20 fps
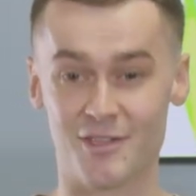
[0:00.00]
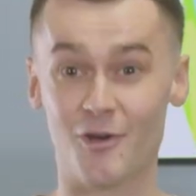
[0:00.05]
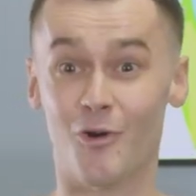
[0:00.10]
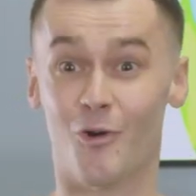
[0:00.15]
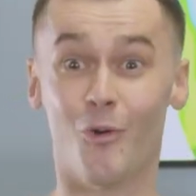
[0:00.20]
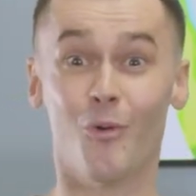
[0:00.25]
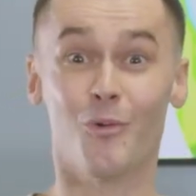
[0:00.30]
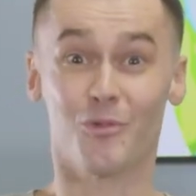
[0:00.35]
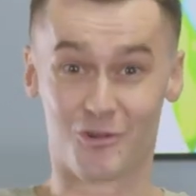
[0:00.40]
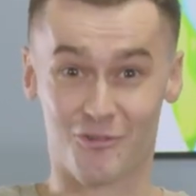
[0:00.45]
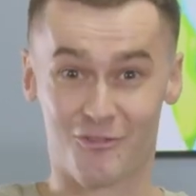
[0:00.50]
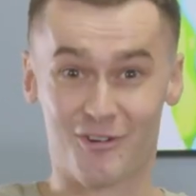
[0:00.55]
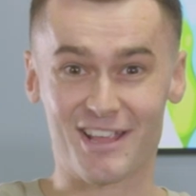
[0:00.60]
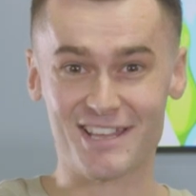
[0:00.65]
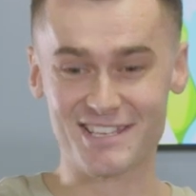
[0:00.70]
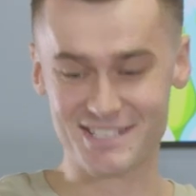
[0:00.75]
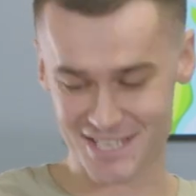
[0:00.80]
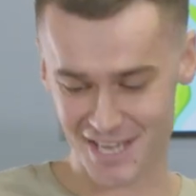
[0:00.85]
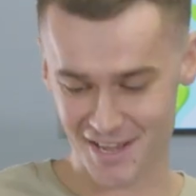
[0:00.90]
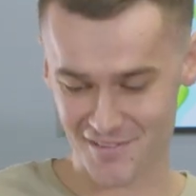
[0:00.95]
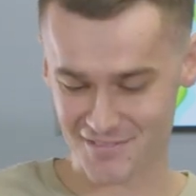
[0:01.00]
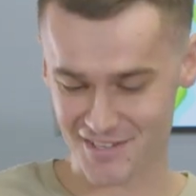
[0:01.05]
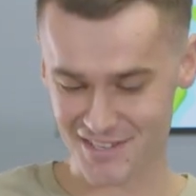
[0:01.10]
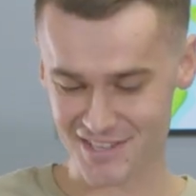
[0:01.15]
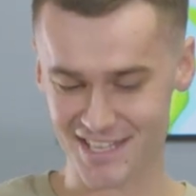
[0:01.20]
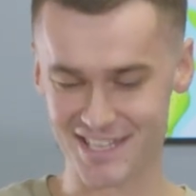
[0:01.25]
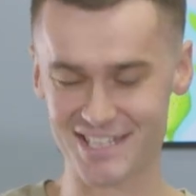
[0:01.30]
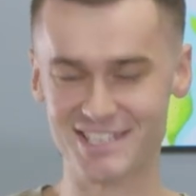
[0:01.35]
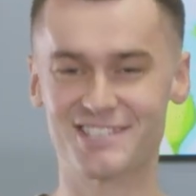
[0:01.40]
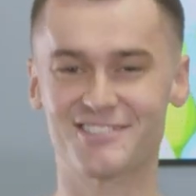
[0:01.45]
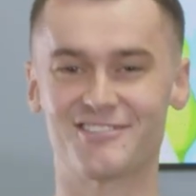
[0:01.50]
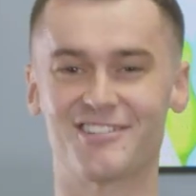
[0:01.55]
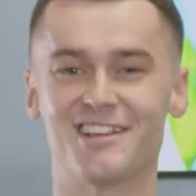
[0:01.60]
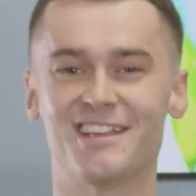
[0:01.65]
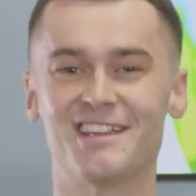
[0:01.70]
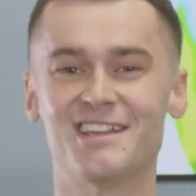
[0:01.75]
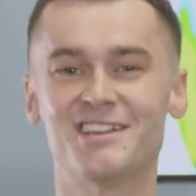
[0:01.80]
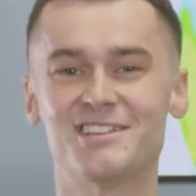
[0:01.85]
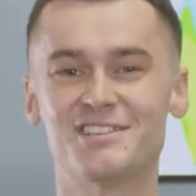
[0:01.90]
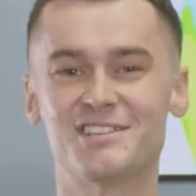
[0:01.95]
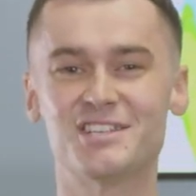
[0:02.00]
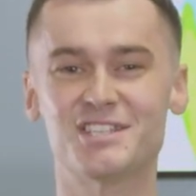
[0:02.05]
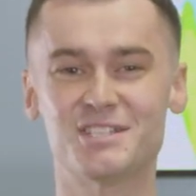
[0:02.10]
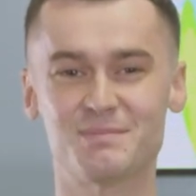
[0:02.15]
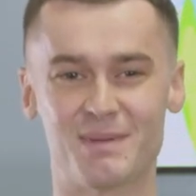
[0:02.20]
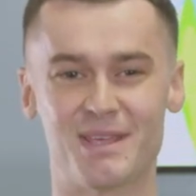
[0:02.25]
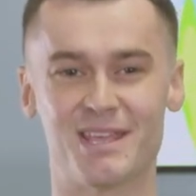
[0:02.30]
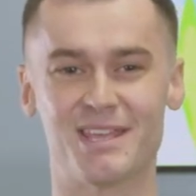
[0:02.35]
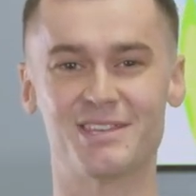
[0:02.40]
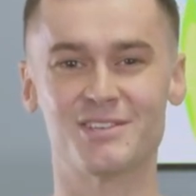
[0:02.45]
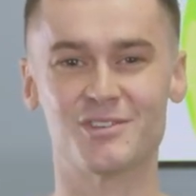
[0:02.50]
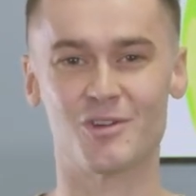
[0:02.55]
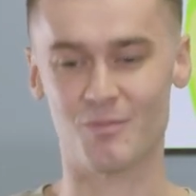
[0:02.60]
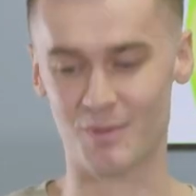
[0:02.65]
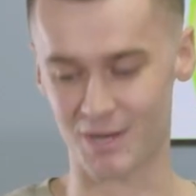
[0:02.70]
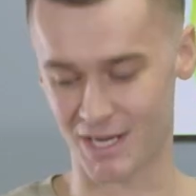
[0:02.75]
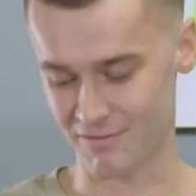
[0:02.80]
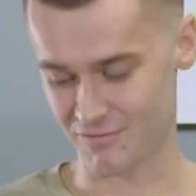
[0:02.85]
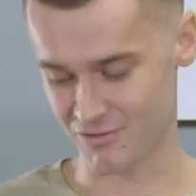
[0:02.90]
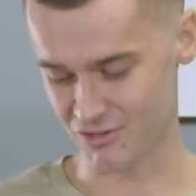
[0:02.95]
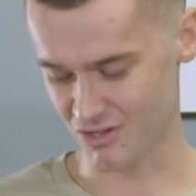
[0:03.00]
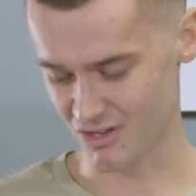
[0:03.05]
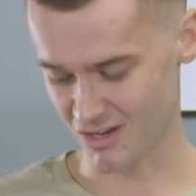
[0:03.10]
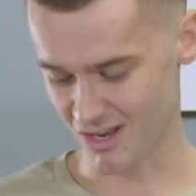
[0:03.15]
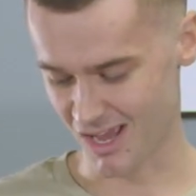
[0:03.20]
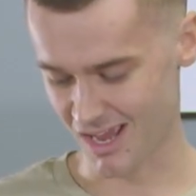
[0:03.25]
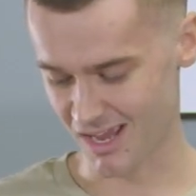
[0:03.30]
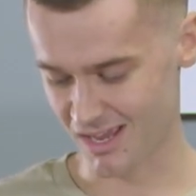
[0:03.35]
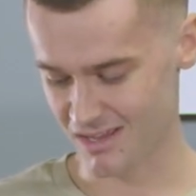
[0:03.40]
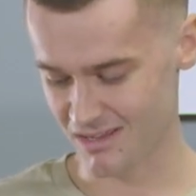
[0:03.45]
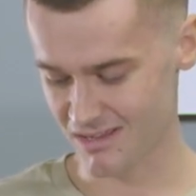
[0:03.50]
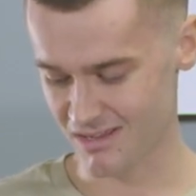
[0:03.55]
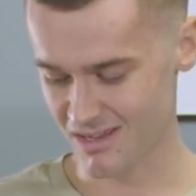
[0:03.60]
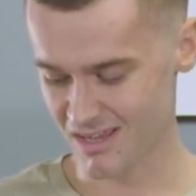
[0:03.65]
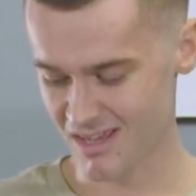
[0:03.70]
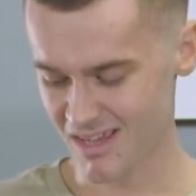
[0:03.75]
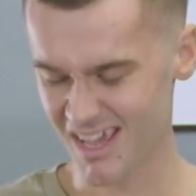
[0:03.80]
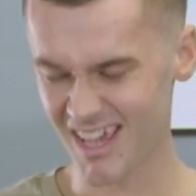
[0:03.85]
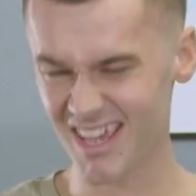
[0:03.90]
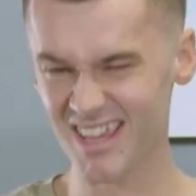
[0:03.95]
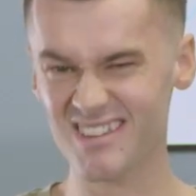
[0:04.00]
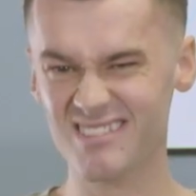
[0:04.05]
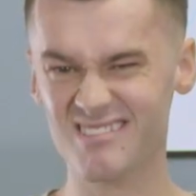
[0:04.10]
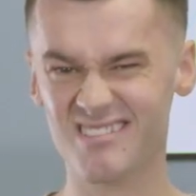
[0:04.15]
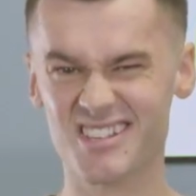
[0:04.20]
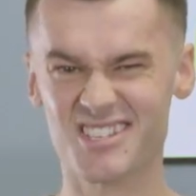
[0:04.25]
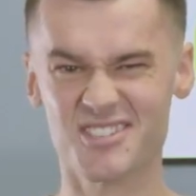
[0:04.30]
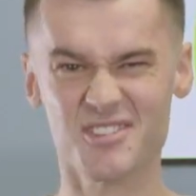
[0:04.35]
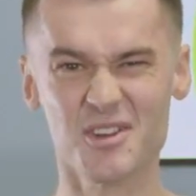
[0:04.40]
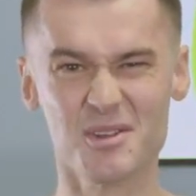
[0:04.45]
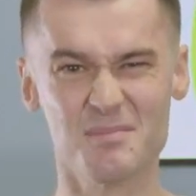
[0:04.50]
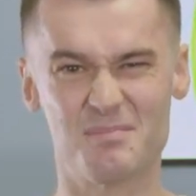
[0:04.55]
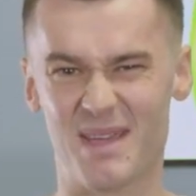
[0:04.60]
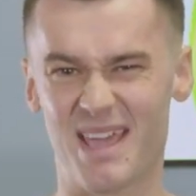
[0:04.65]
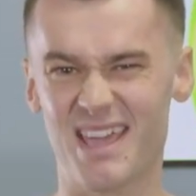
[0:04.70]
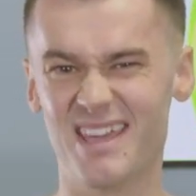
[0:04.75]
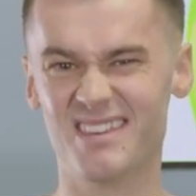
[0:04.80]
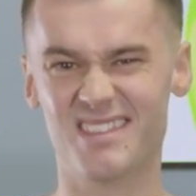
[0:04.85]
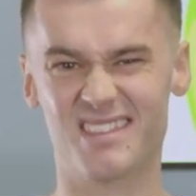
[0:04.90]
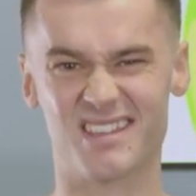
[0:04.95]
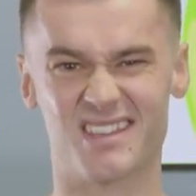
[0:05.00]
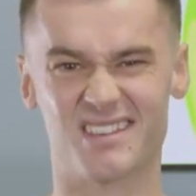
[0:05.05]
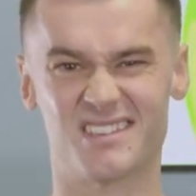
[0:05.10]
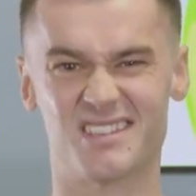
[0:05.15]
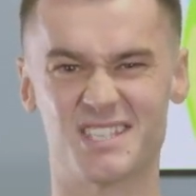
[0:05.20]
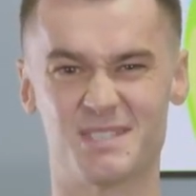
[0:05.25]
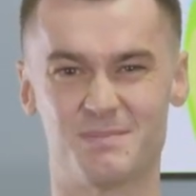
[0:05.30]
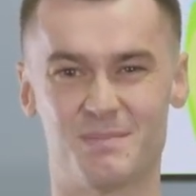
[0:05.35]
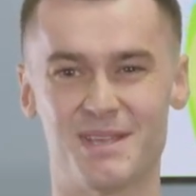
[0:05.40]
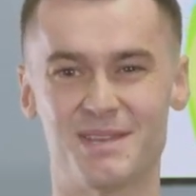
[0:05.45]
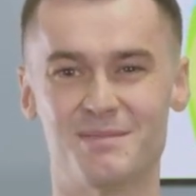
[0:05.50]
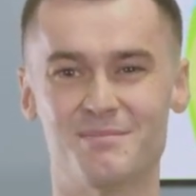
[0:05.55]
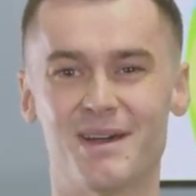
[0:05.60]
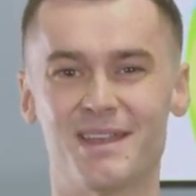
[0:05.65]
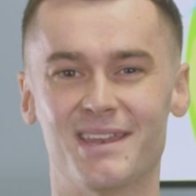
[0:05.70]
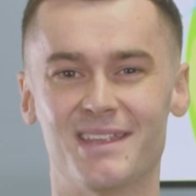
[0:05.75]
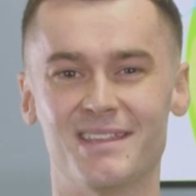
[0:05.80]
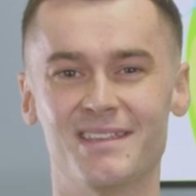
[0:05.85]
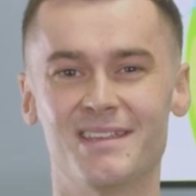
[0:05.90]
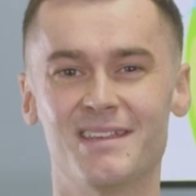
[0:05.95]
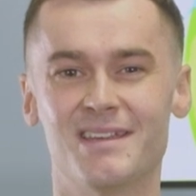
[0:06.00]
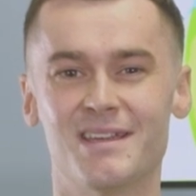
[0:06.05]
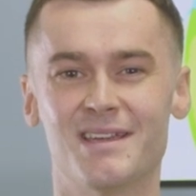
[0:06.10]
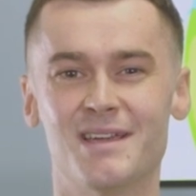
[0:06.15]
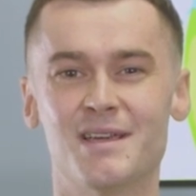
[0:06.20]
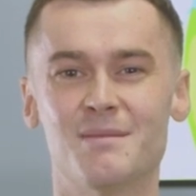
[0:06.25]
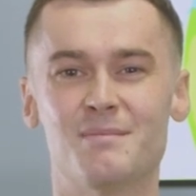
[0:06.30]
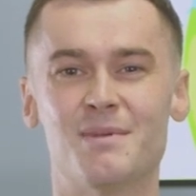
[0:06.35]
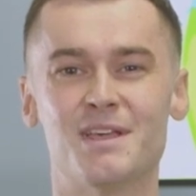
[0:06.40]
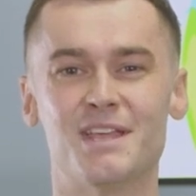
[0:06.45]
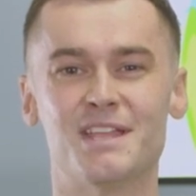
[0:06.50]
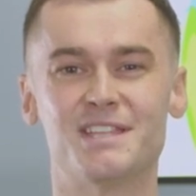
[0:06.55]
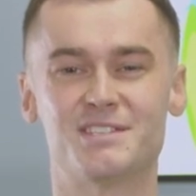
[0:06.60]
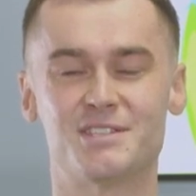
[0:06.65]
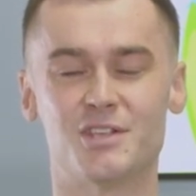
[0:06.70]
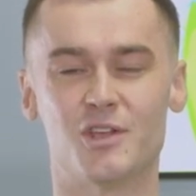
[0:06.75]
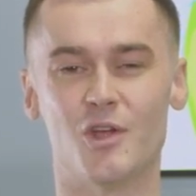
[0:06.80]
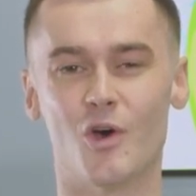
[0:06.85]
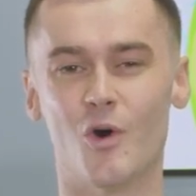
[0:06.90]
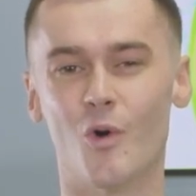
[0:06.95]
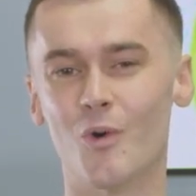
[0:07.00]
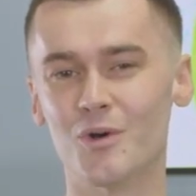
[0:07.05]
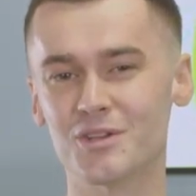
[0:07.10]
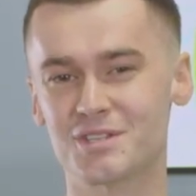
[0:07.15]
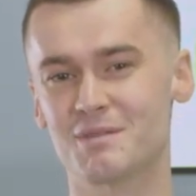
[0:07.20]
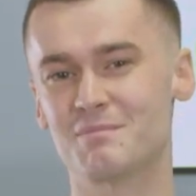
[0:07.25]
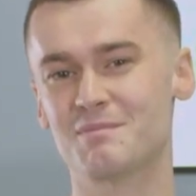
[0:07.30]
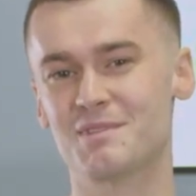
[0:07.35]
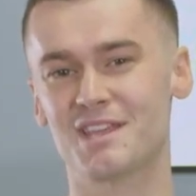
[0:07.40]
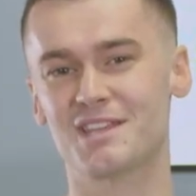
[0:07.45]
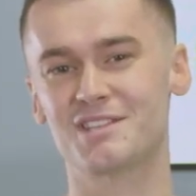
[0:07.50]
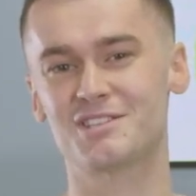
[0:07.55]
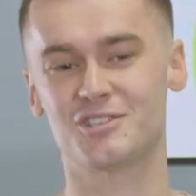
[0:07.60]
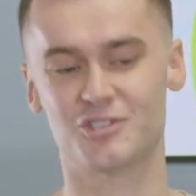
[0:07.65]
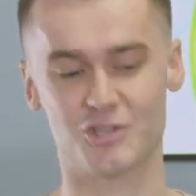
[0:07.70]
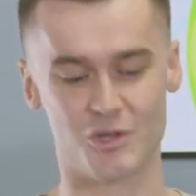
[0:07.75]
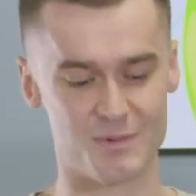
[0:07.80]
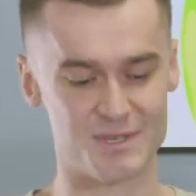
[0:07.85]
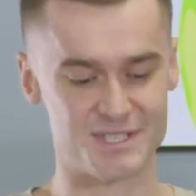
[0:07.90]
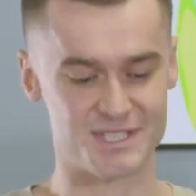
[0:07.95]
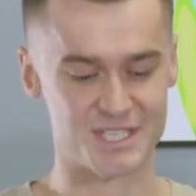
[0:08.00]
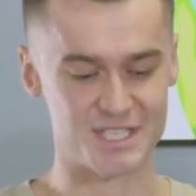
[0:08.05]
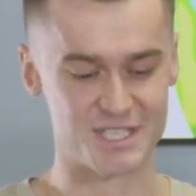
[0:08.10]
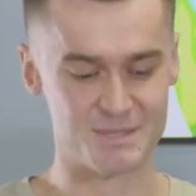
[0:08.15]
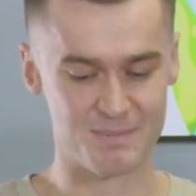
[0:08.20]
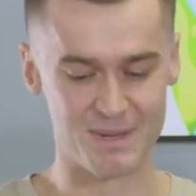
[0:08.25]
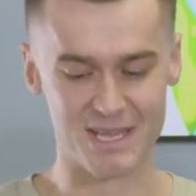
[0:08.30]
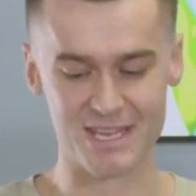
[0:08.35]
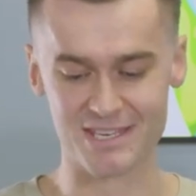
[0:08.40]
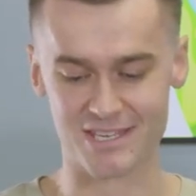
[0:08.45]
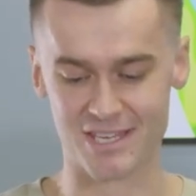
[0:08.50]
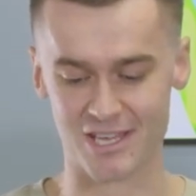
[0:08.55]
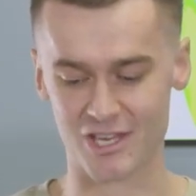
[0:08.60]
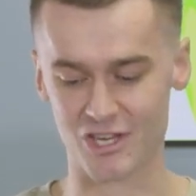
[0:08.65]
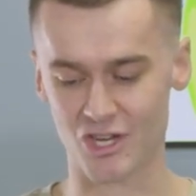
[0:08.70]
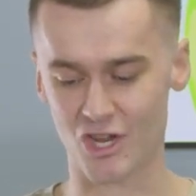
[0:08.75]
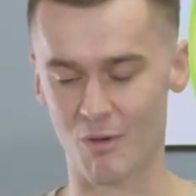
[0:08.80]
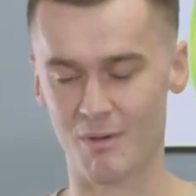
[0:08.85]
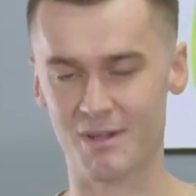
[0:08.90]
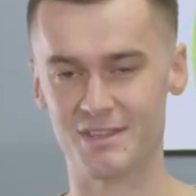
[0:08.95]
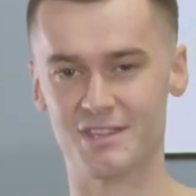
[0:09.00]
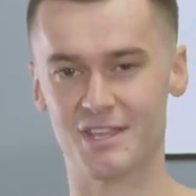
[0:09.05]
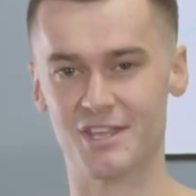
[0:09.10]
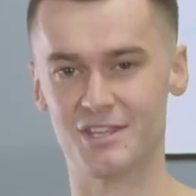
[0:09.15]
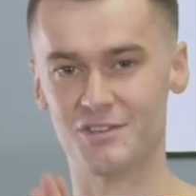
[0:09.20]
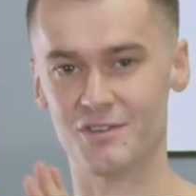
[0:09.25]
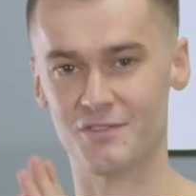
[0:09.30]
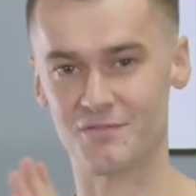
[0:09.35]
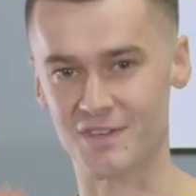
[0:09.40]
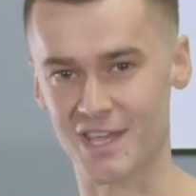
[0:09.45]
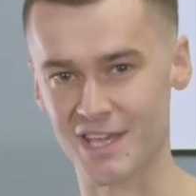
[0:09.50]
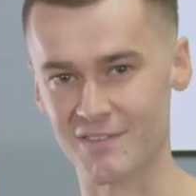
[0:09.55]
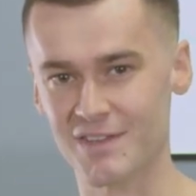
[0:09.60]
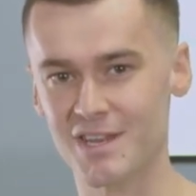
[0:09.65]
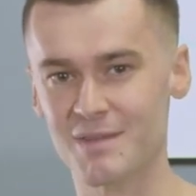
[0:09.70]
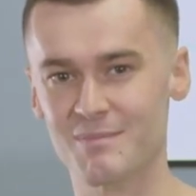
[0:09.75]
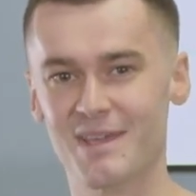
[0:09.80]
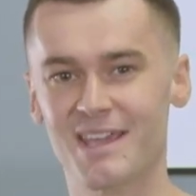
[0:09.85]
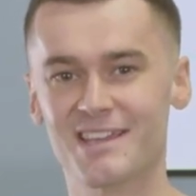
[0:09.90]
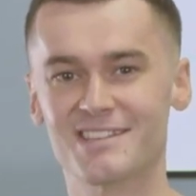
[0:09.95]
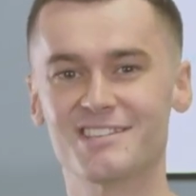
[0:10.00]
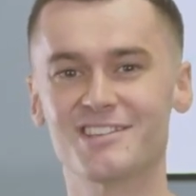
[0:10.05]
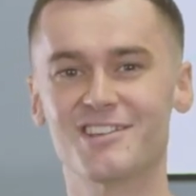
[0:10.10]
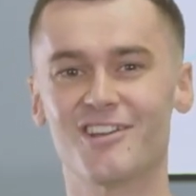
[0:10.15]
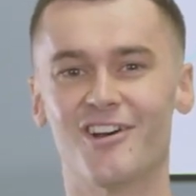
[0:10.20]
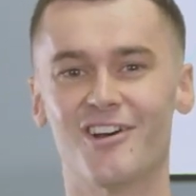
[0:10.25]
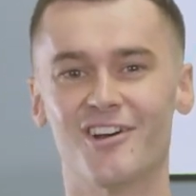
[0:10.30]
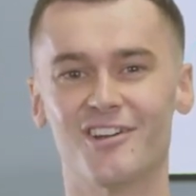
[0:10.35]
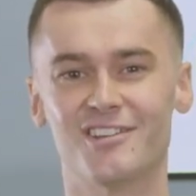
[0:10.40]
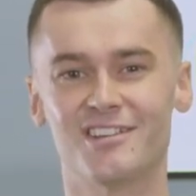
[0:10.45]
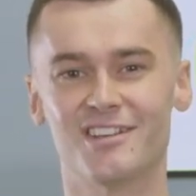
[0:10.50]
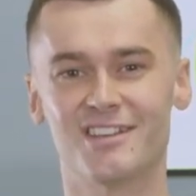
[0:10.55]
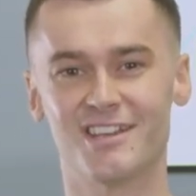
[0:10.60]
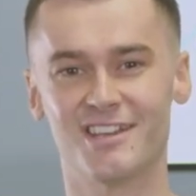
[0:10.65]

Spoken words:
all the rest after these 3 to spend on whatever you like. And it's not a bad thing to spend money, but it's the awesome thing to do is to spend it knowing that you've given it back to God,